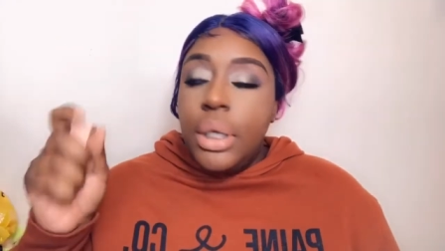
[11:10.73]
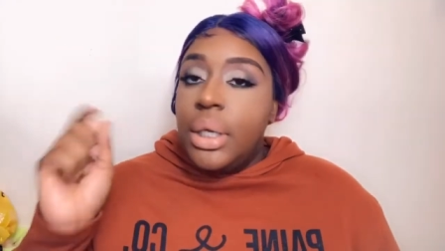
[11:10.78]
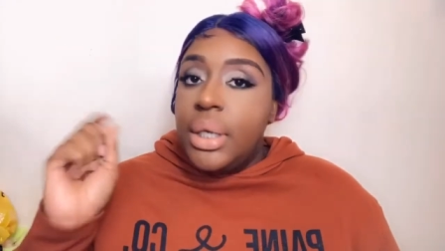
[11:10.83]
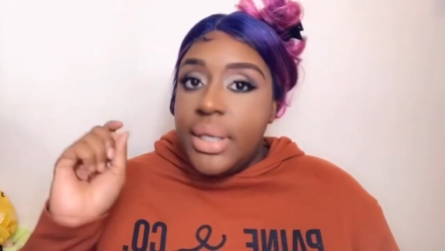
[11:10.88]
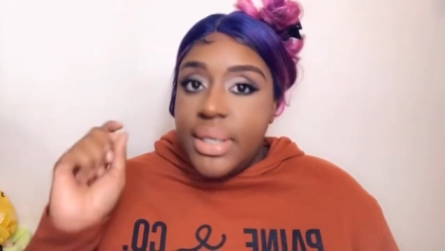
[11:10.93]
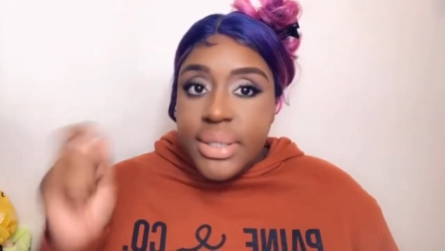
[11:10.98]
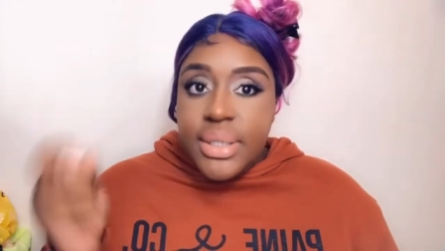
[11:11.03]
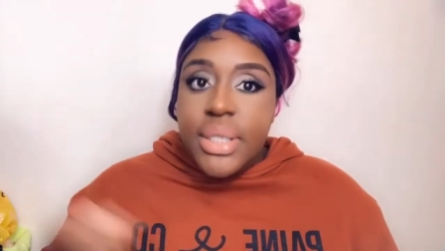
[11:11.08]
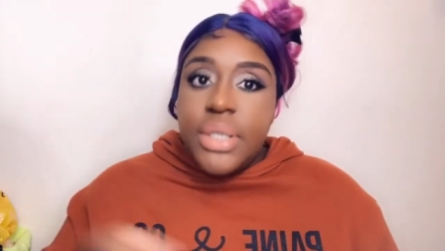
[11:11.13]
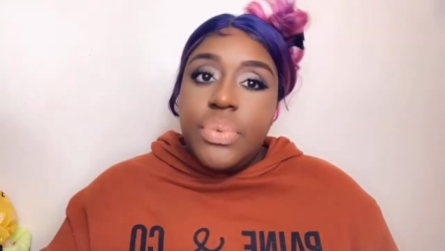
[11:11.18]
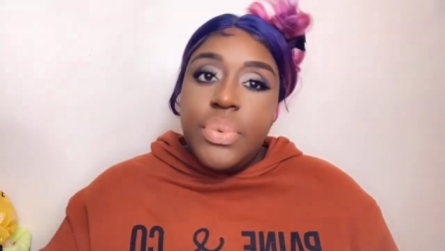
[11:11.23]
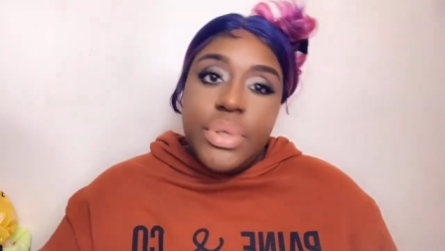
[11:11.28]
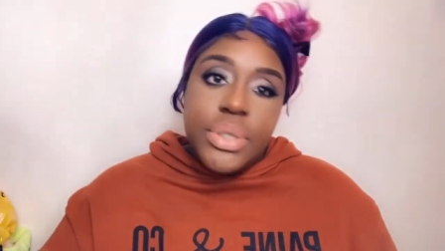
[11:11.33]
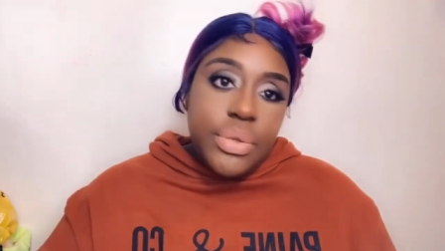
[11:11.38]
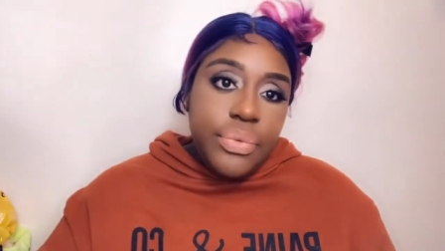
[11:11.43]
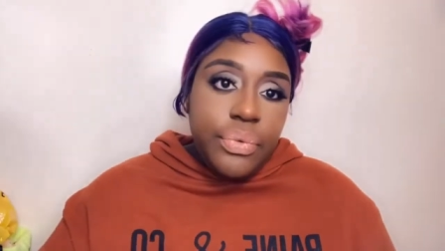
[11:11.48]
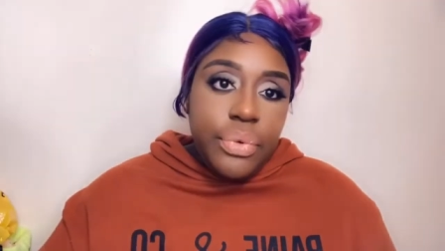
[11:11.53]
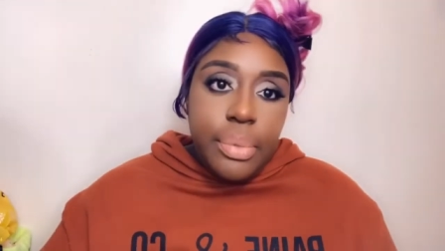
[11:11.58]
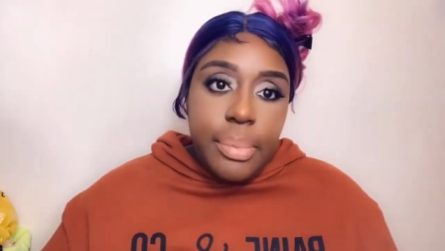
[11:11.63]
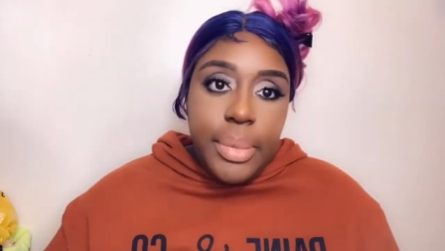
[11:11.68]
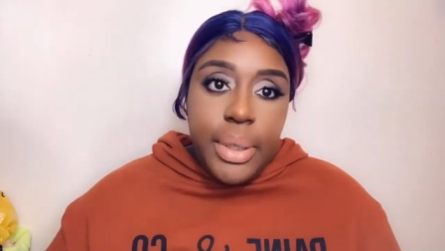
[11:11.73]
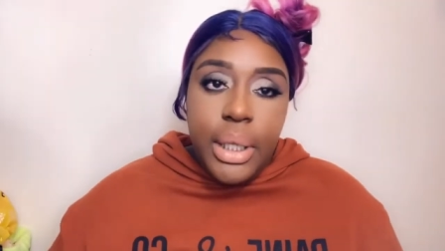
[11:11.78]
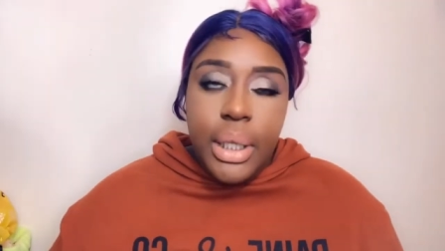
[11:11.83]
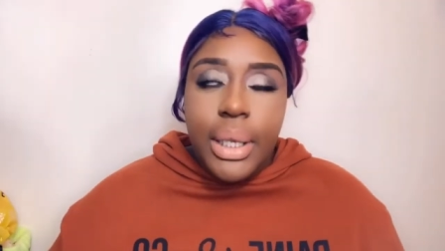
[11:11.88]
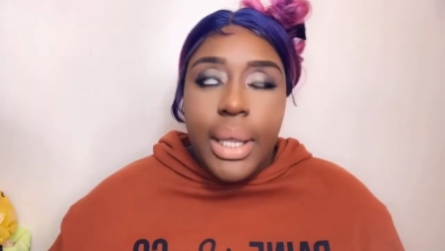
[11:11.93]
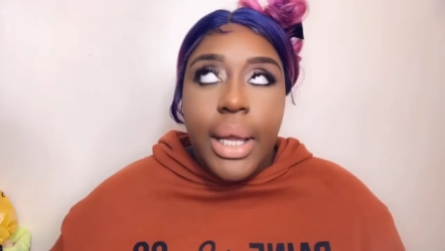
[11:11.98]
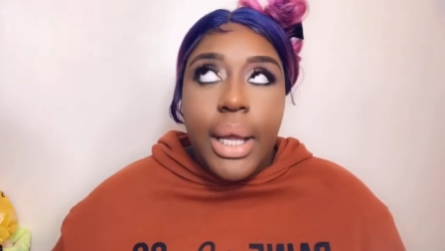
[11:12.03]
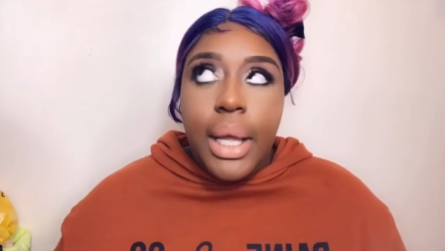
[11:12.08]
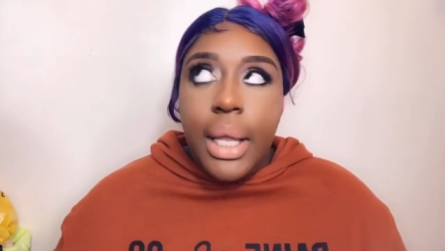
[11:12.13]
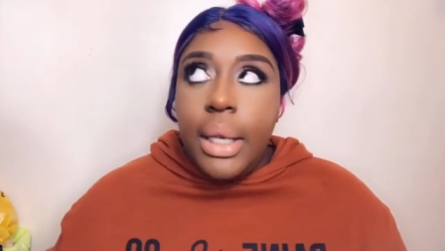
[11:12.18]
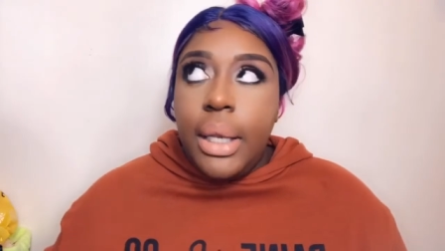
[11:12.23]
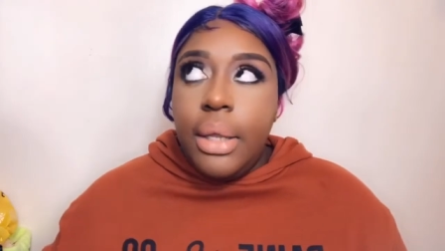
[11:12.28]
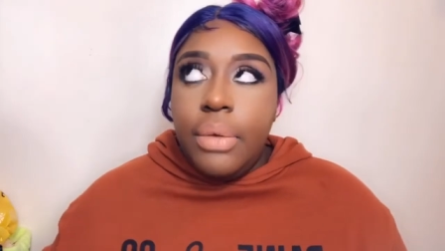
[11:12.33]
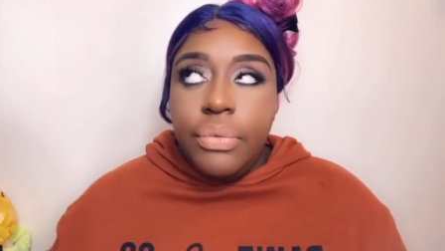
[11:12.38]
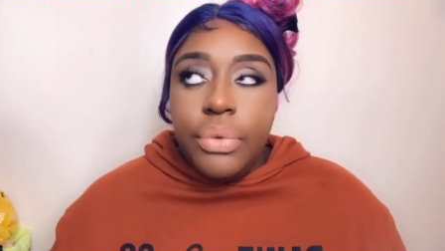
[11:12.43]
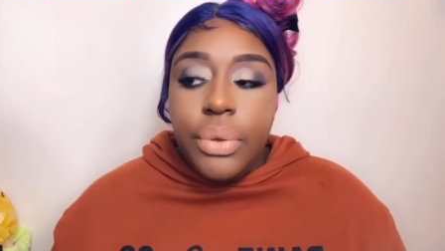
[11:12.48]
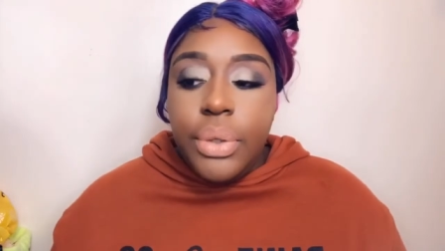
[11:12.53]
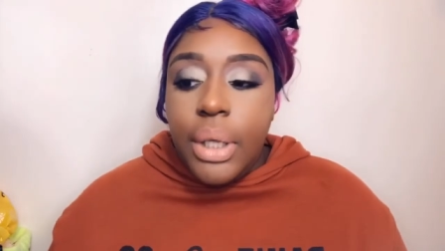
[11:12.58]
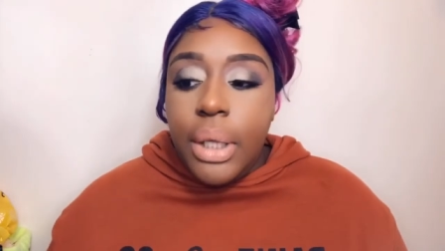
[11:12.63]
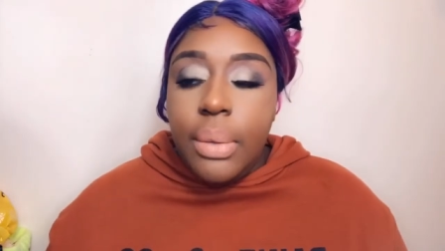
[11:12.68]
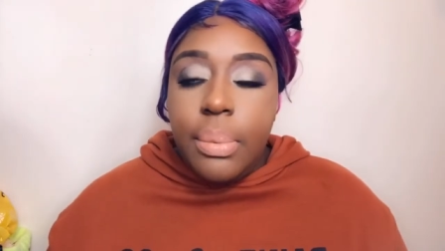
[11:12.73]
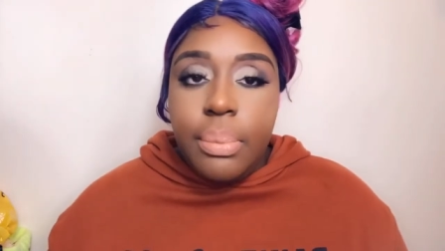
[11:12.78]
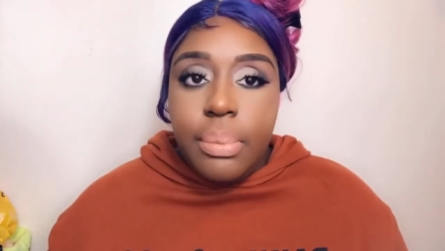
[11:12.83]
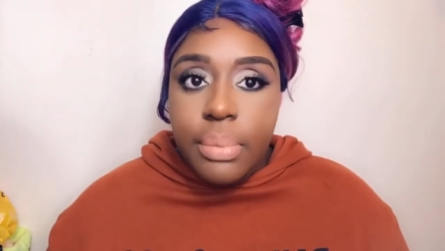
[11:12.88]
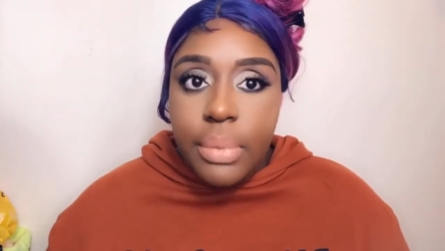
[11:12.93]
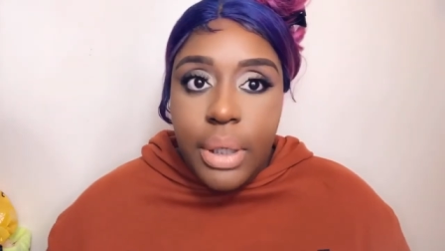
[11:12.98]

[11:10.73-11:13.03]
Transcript: Cause this wasn't for me. Like I love you, Kim.